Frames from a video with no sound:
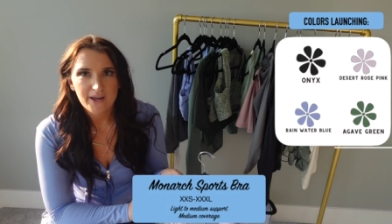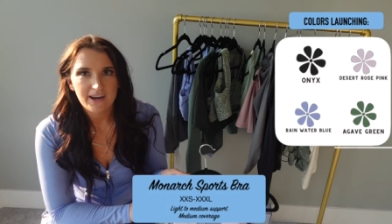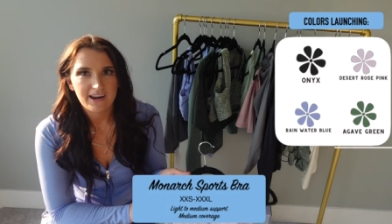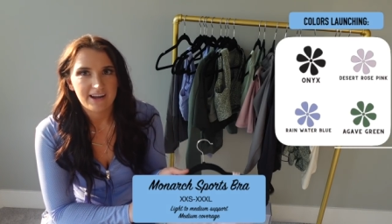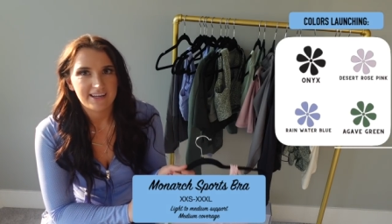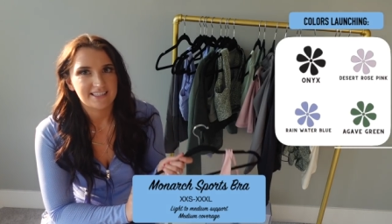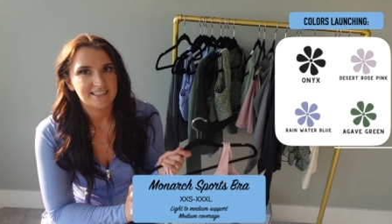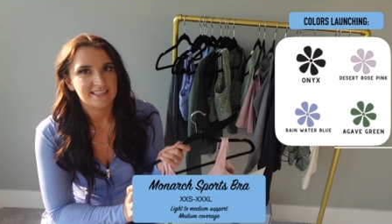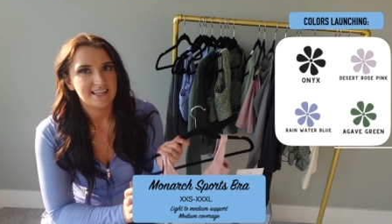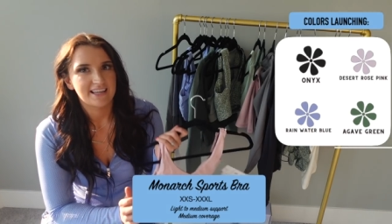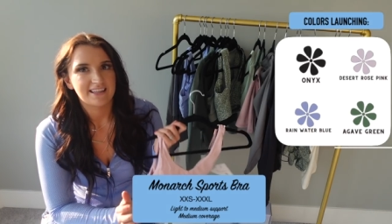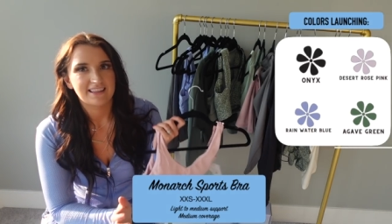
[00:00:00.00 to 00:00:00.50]
and
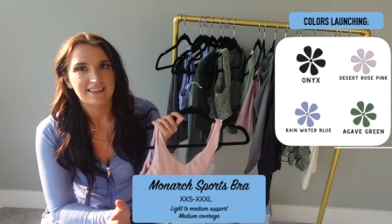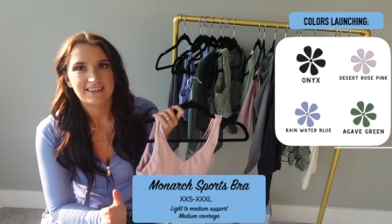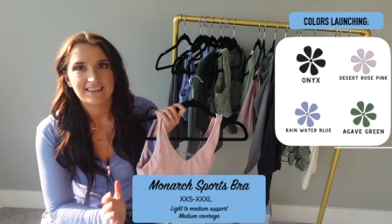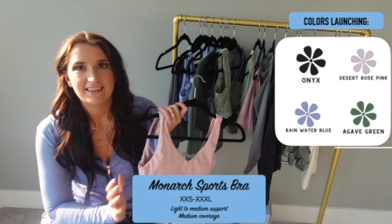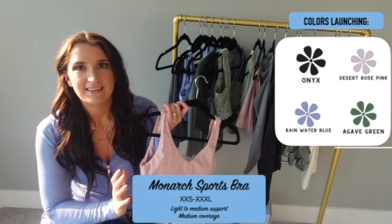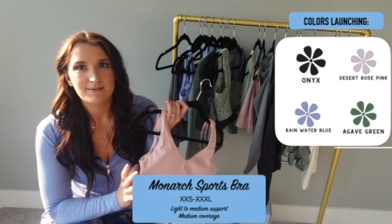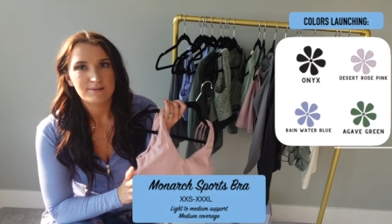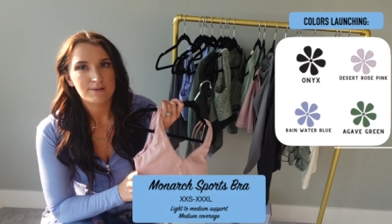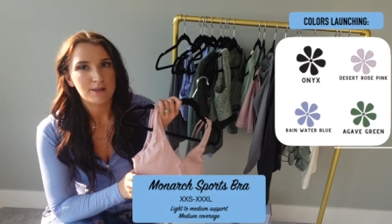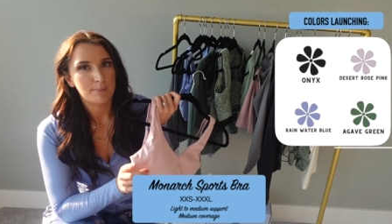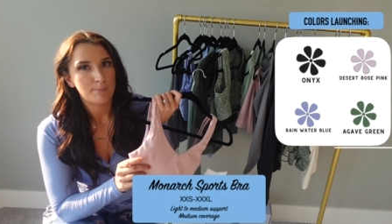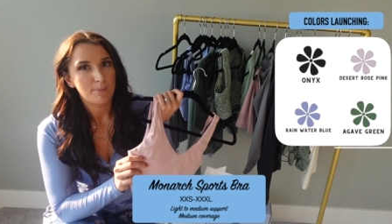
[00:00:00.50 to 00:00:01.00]
I said
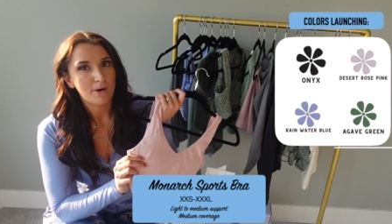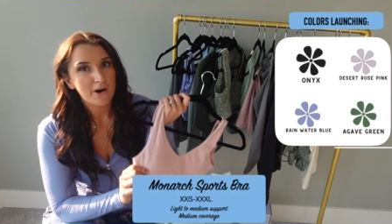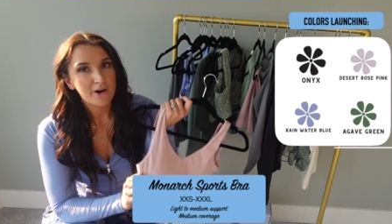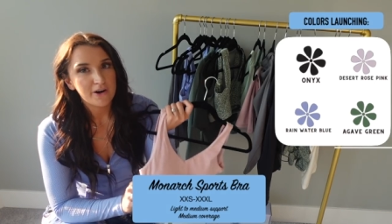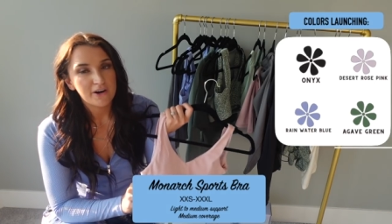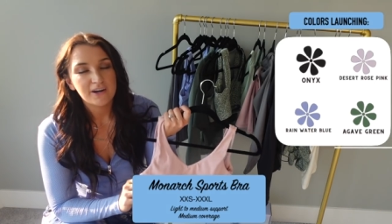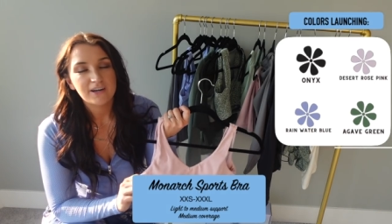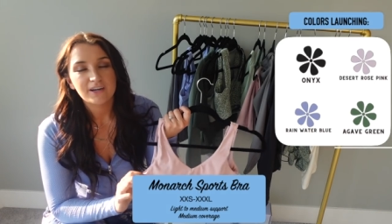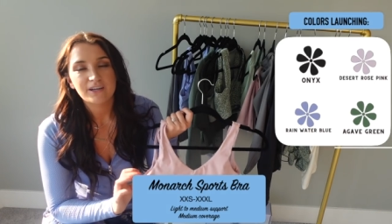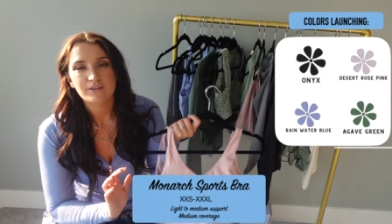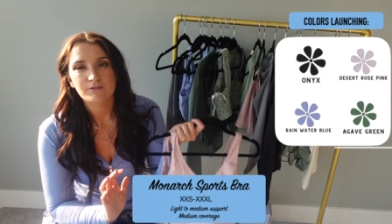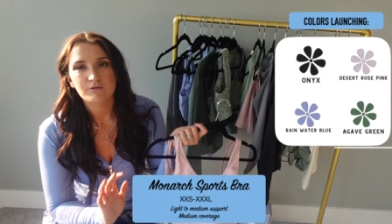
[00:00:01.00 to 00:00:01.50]
the
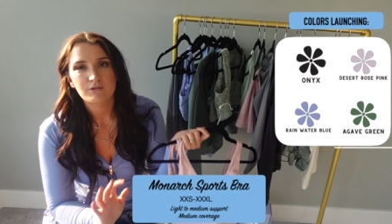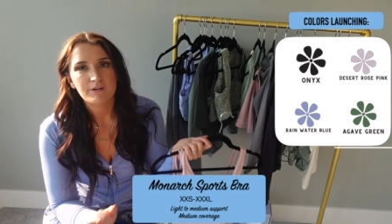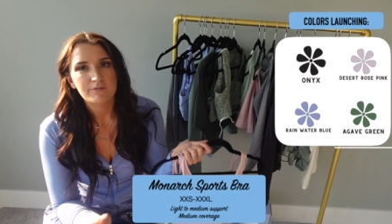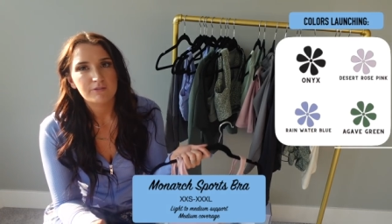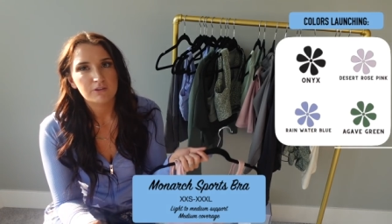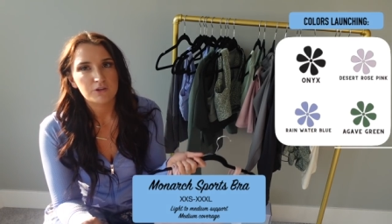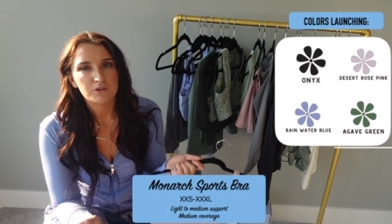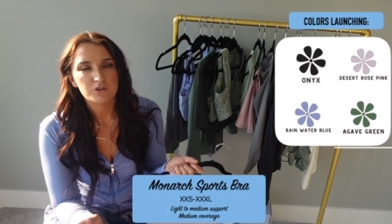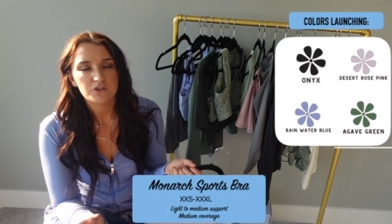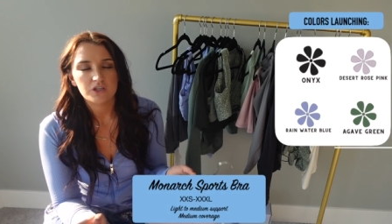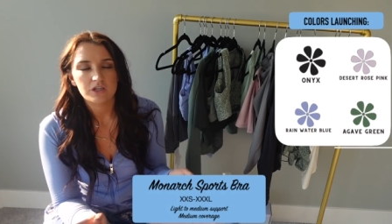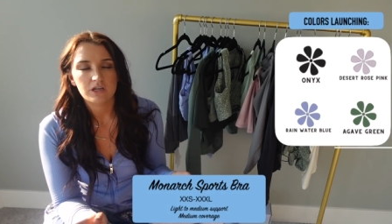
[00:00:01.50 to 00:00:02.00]
Monarch and the
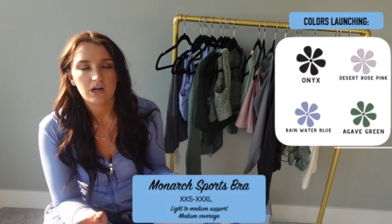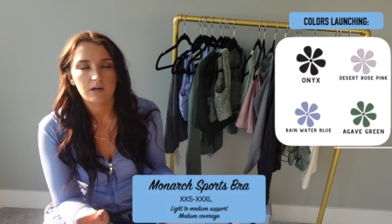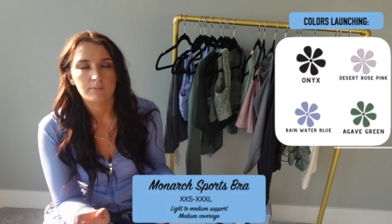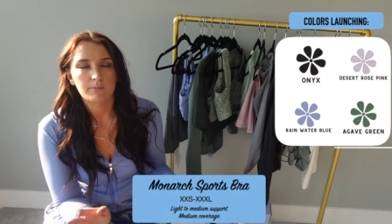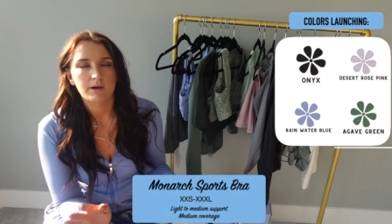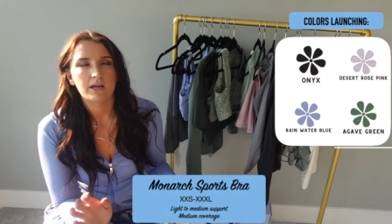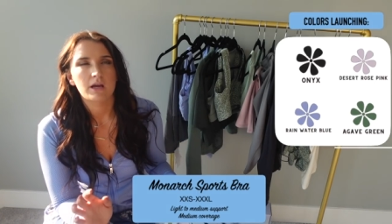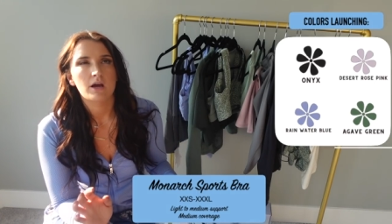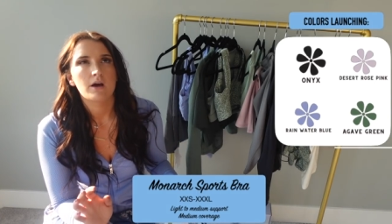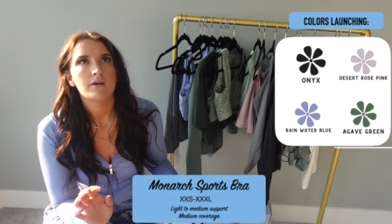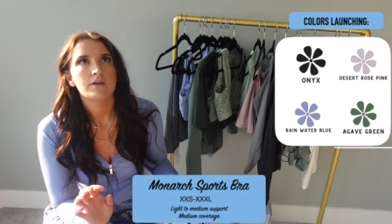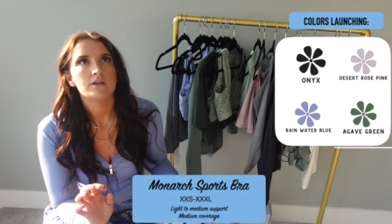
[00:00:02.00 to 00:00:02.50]
Revolution are
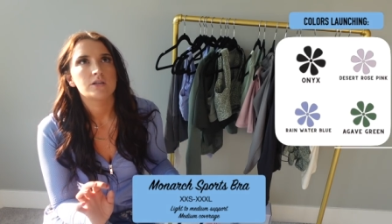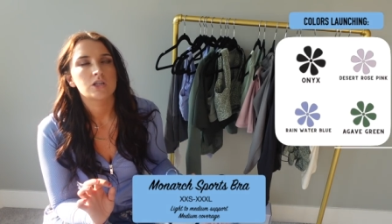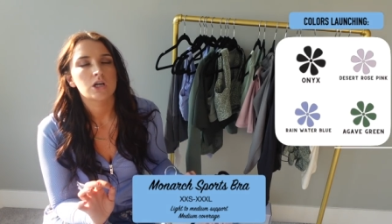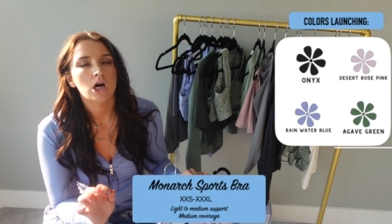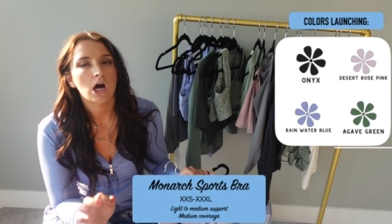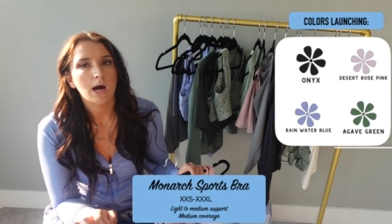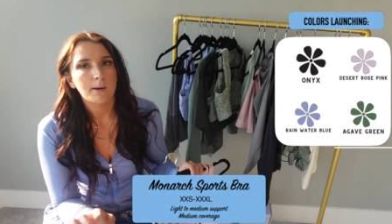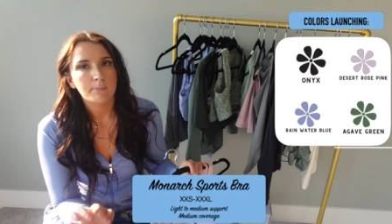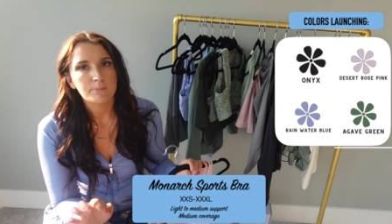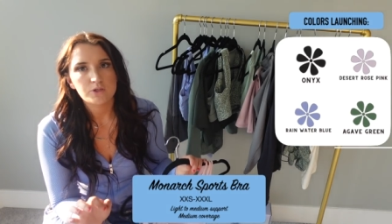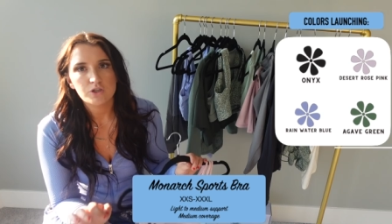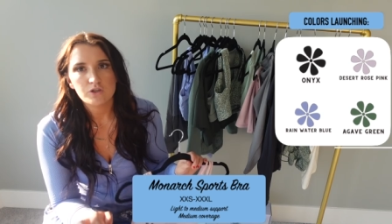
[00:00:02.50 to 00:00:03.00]
my
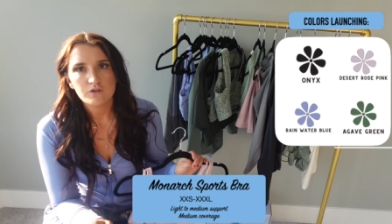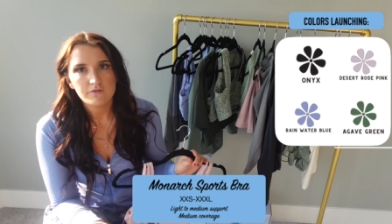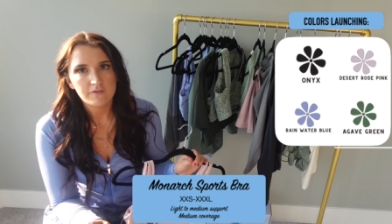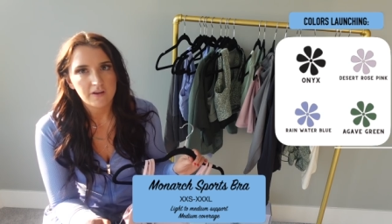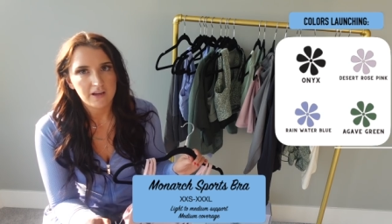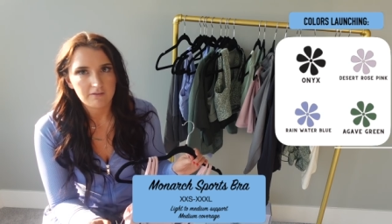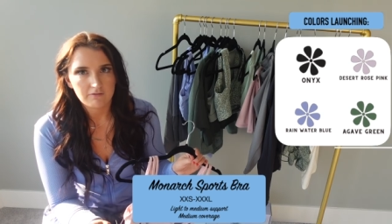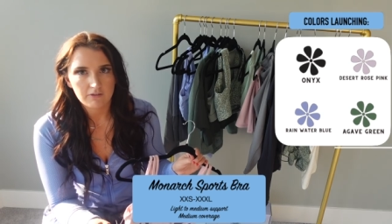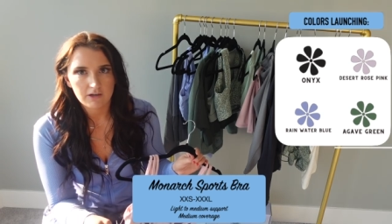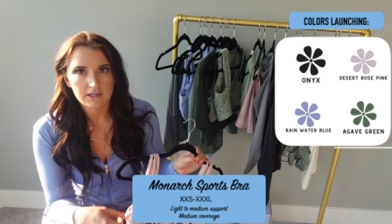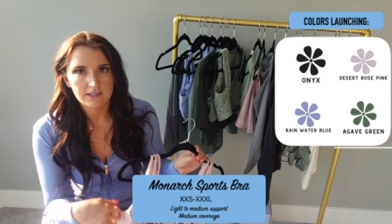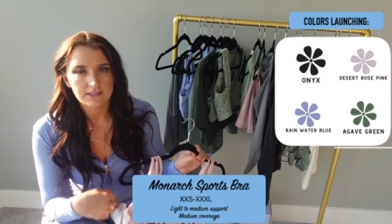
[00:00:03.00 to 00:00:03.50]
top two
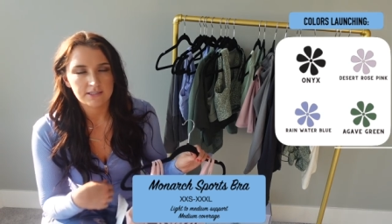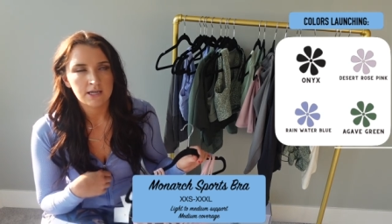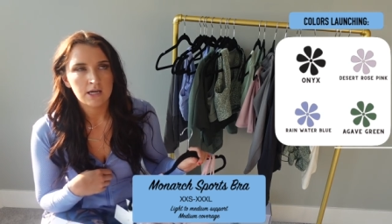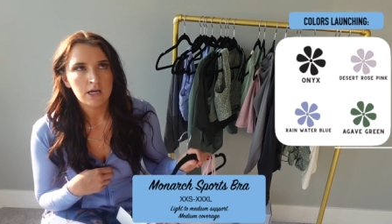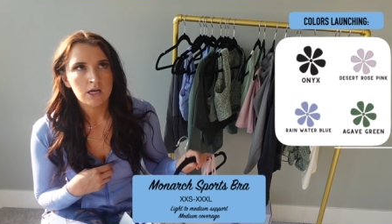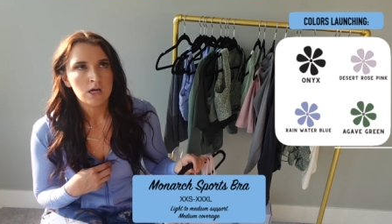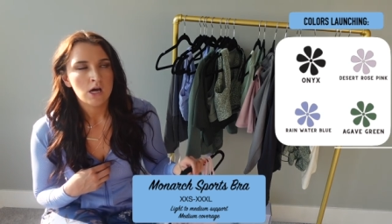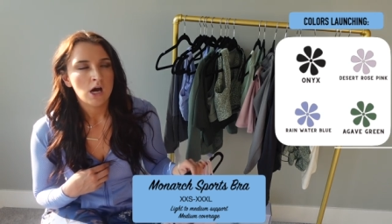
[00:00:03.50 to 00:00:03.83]
favorites,